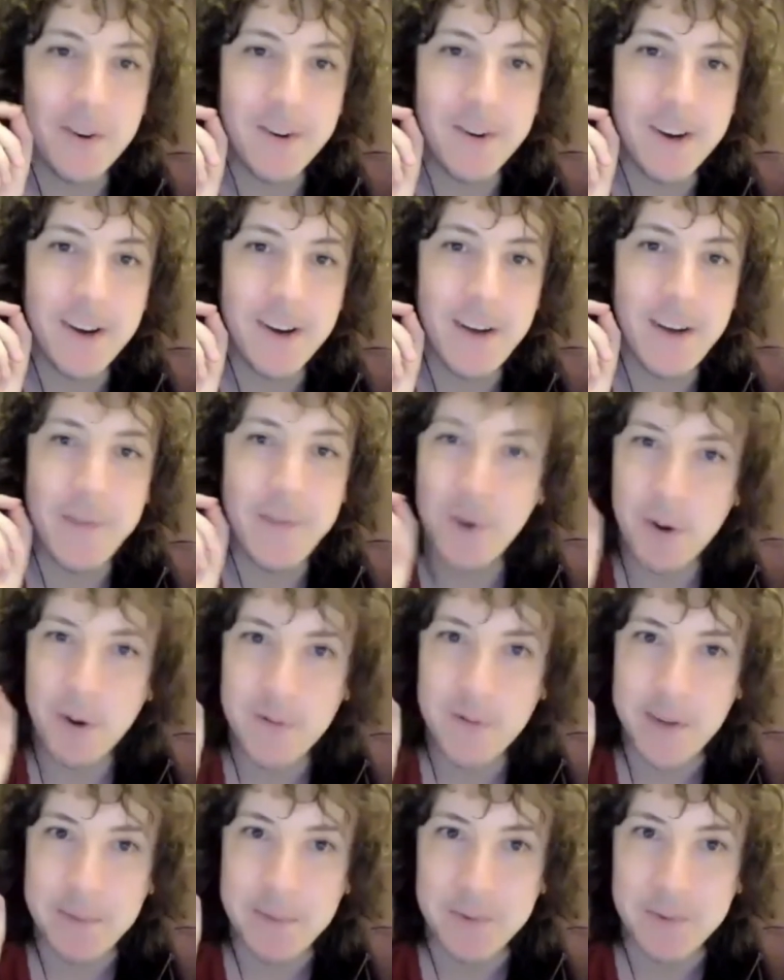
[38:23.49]
have you got a
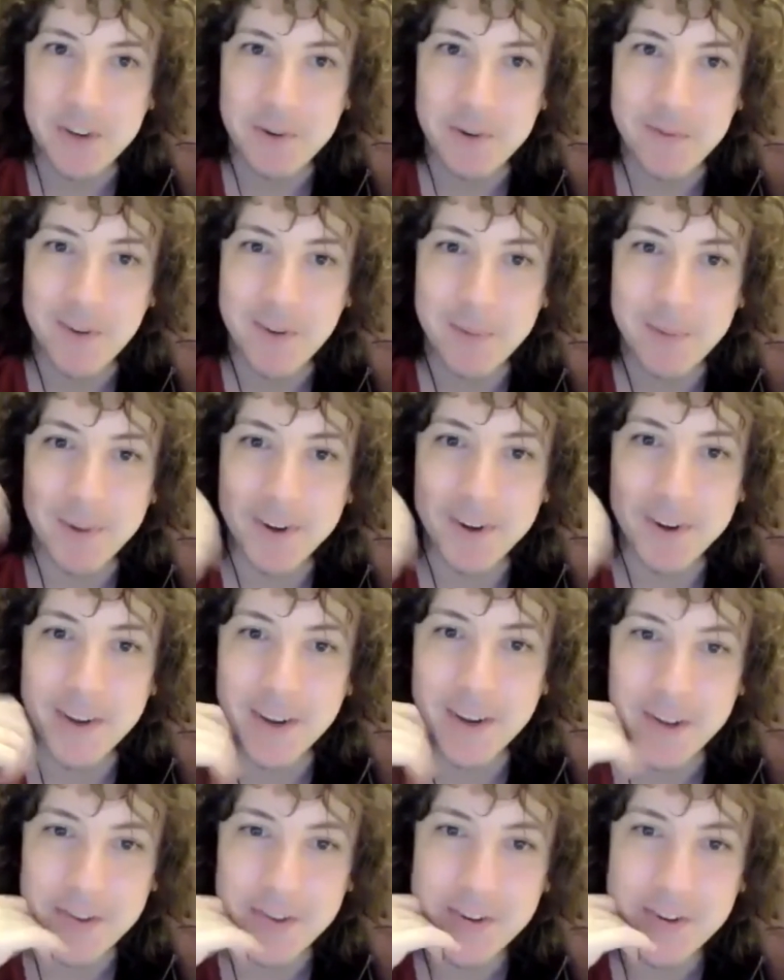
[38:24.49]
theme tune for the
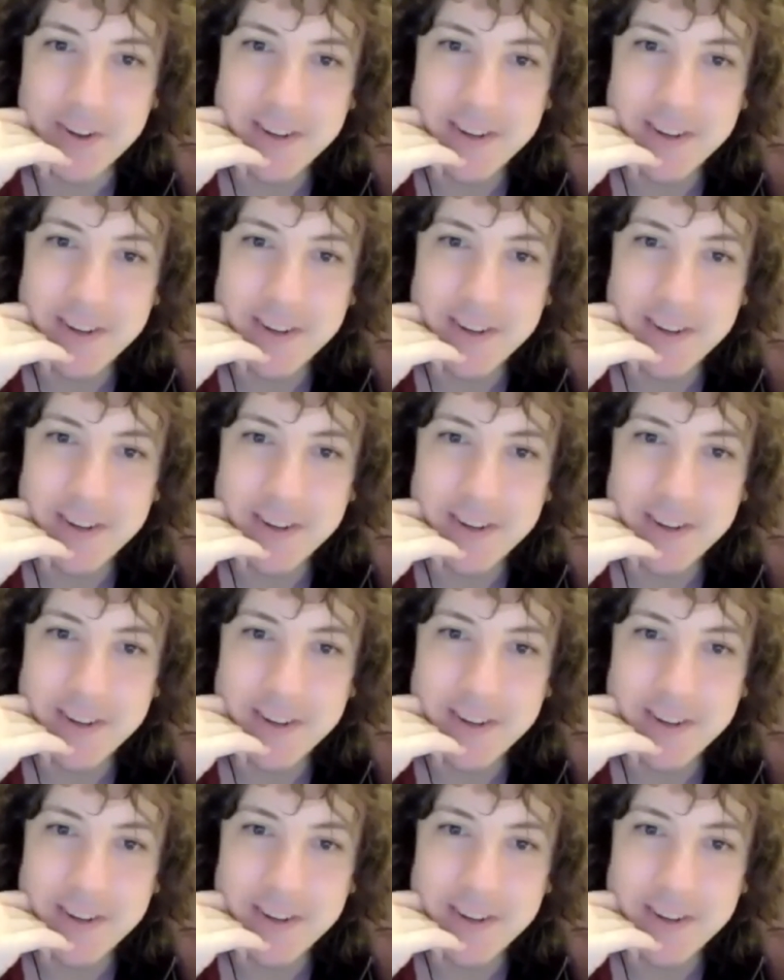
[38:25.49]
podcast?